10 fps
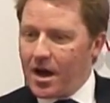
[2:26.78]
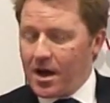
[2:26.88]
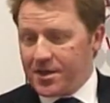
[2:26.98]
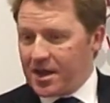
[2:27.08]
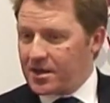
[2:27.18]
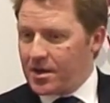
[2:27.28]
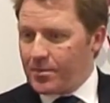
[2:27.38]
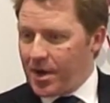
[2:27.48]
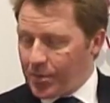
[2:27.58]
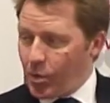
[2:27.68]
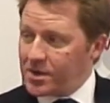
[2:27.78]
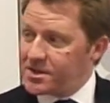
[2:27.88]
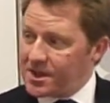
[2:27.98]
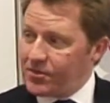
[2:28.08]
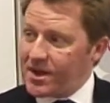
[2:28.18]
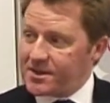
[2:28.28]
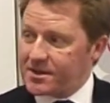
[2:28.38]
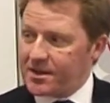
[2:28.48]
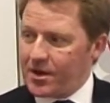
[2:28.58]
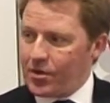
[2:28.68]
I think that people want to
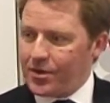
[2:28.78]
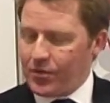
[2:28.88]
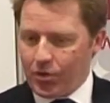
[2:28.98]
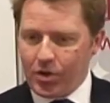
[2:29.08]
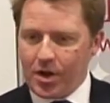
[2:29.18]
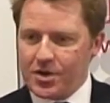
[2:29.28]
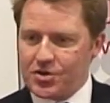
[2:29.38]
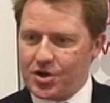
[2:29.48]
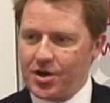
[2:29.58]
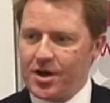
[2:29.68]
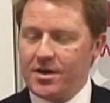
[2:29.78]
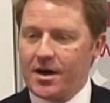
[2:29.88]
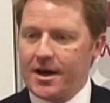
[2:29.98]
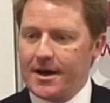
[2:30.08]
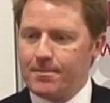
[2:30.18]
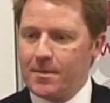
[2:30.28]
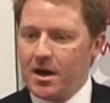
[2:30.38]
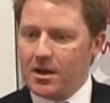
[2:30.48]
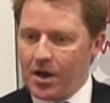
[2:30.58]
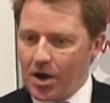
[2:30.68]
de-risk. They're all on a journey.
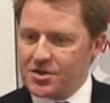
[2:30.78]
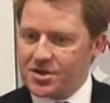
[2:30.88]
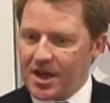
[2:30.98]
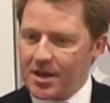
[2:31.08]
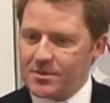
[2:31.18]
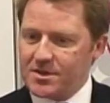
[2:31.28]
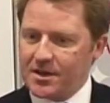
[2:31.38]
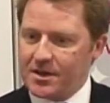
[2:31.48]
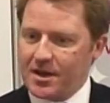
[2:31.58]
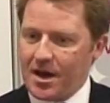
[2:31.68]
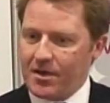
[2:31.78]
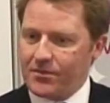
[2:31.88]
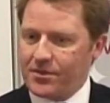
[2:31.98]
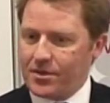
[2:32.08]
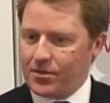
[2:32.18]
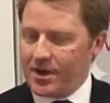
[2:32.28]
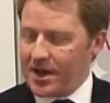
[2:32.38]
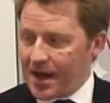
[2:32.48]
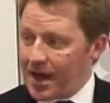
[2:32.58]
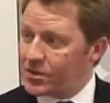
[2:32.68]
Large schemes can have their
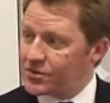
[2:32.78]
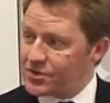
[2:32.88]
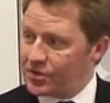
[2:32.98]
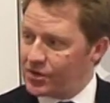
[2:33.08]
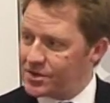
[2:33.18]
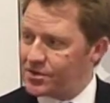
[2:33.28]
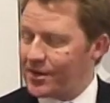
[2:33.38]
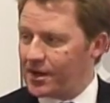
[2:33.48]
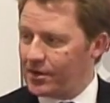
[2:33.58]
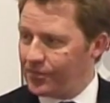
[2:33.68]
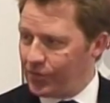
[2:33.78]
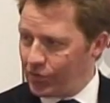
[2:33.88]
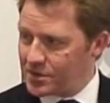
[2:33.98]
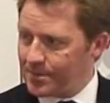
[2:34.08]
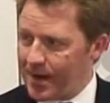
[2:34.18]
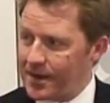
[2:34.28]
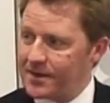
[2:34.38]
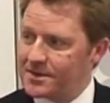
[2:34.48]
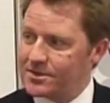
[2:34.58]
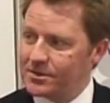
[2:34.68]
in-house resources, or they can afford to pay
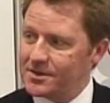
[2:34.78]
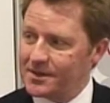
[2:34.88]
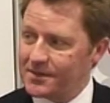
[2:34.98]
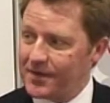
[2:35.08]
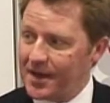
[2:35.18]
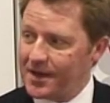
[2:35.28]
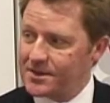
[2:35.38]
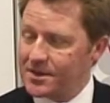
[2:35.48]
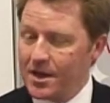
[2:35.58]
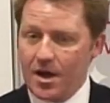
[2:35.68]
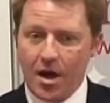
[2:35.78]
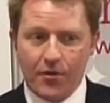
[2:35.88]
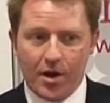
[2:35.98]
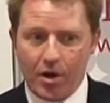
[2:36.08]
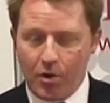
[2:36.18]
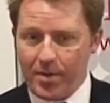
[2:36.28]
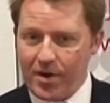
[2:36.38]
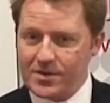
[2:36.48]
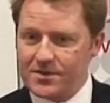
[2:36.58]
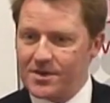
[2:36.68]
consulting fees over long
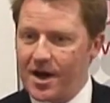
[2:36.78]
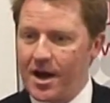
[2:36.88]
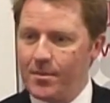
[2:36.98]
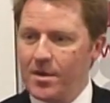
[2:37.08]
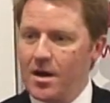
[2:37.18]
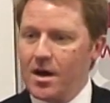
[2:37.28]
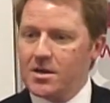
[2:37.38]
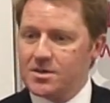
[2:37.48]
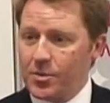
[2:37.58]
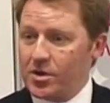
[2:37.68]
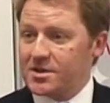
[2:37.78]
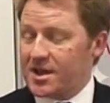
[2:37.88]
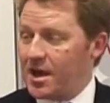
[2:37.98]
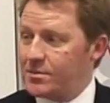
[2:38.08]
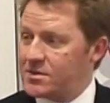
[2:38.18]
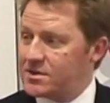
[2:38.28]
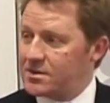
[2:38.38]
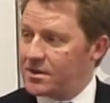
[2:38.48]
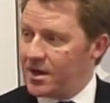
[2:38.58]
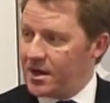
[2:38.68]
periods of time. Smaller
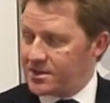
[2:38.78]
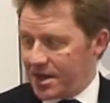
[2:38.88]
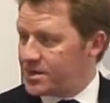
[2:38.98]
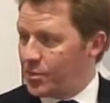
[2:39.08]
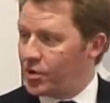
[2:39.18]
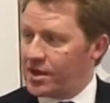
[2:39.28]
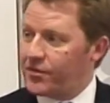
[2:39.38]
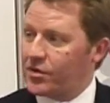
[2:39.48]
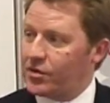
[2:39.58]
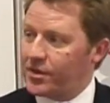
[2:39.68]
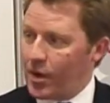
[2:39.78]
schemes, it's more difficult.